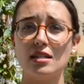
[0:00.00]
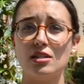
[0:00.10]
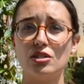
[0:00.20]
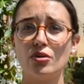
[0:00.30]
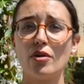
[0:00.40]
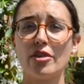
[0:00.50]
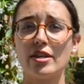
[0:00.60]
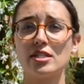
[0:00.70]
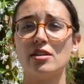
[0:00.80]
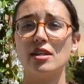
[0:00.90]
in
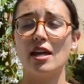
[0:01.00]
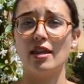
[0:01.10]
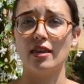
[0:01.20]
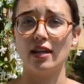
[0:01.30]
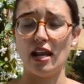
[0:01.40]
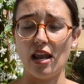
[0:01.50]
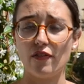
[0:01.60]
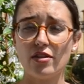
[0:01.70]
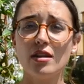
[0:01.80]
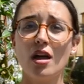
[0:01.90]

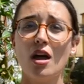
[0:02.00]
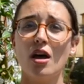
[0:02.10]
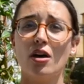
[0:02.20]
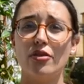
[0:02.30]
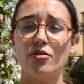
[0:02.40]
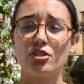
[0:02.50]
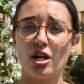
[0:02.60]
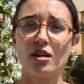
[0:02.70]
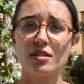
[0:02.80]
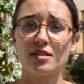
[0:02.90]
2011 the
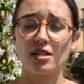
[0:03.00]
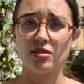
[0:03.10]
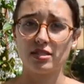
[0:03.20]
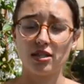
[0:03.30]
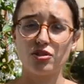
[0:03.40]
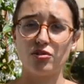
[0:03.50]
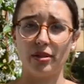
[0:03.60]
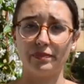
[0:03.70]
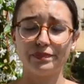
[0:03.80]
shark sanctuary,